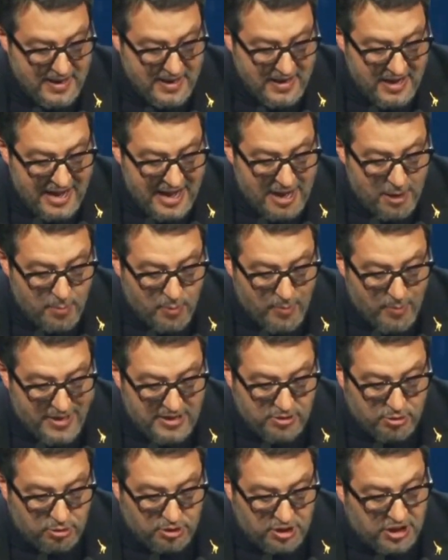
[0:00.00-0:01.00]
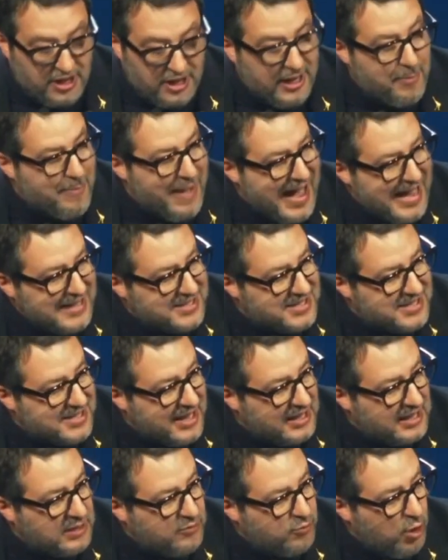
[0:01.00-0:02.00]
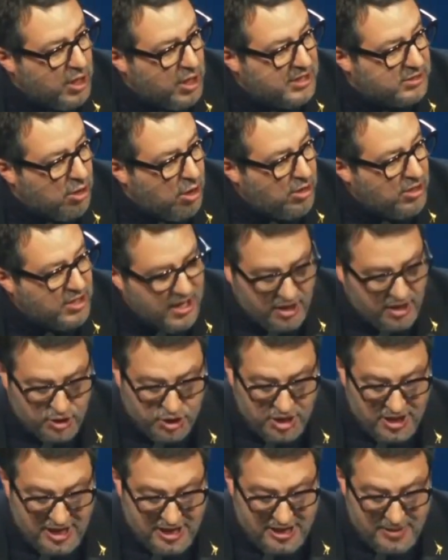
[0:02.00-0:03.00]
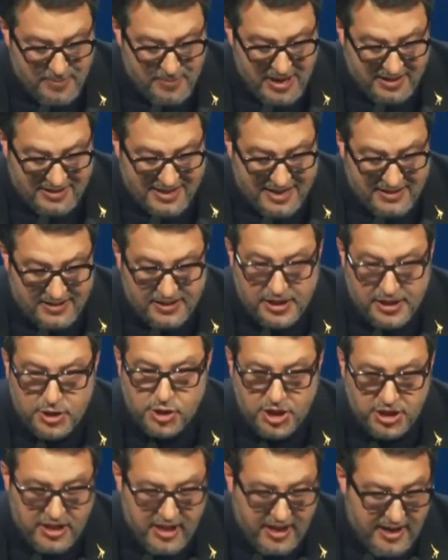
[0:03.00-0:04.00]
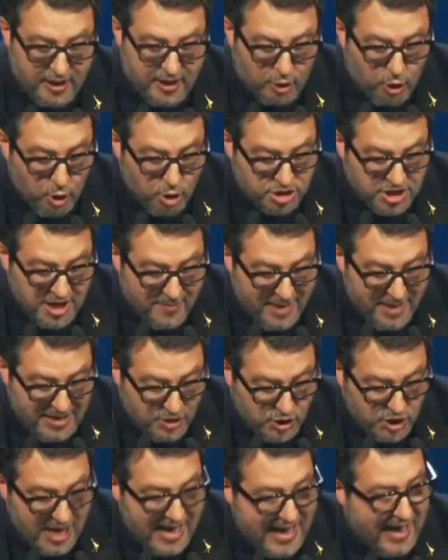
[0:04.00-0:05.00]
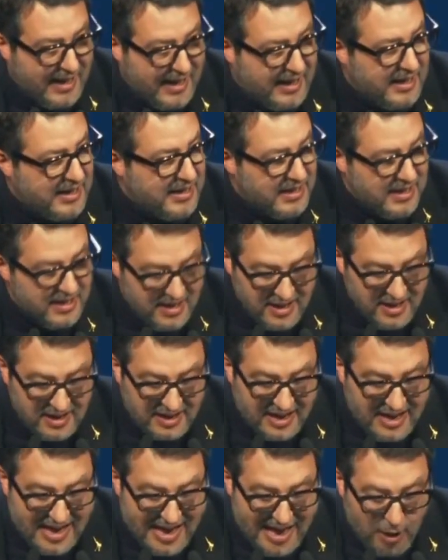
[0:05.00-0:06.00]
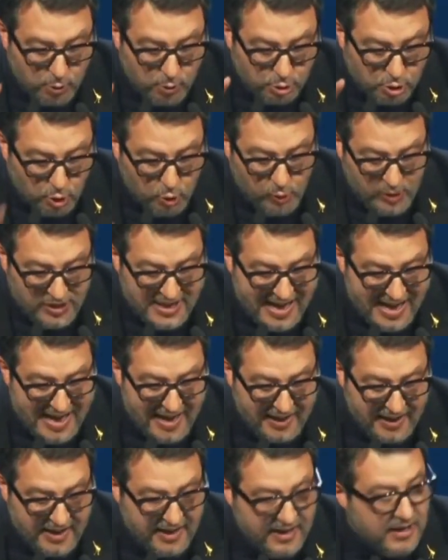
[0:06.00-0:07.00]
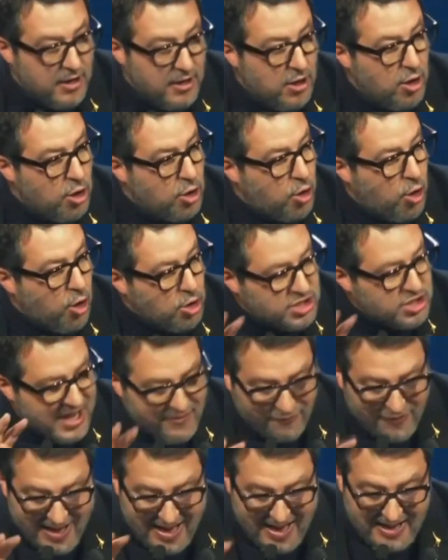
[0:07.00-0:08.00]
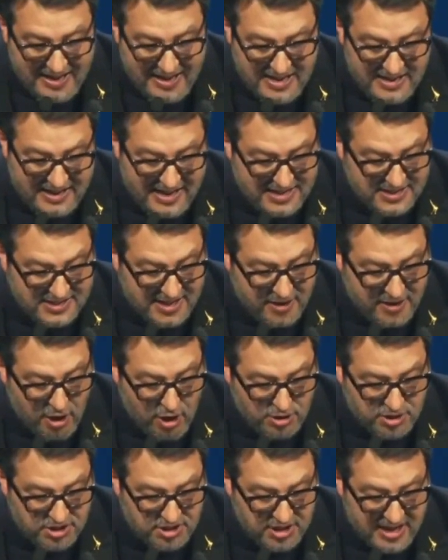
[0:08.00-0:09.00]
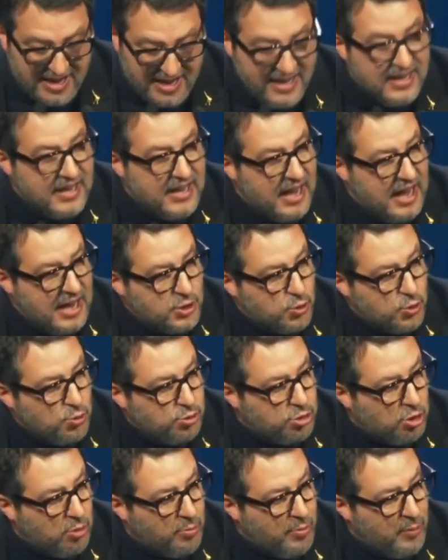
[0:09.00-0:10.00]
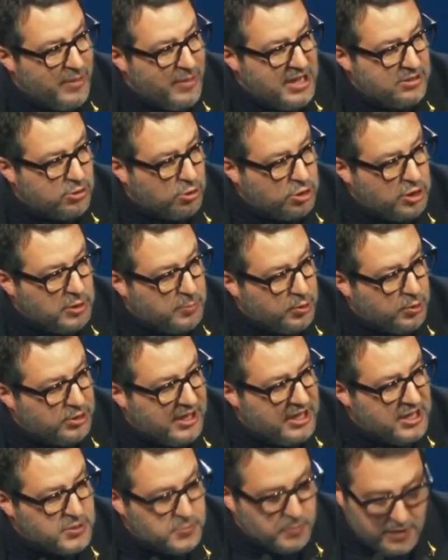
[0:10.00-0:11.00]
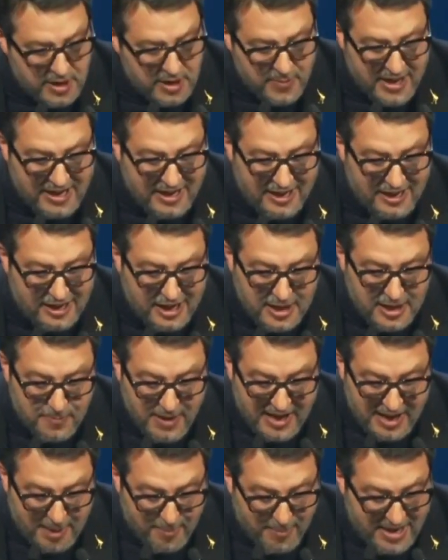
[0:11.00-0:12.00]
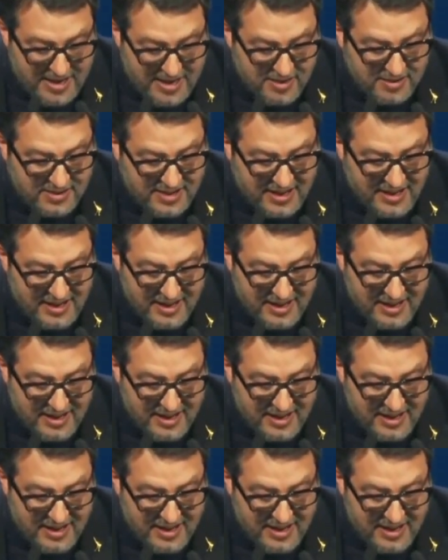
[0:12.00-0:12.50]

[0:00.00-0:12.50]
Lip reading: It is time to say enough who wants to take away our freedom to decide what to eat, what car to drive, what to do in our home. The time has come to express our opinions freely.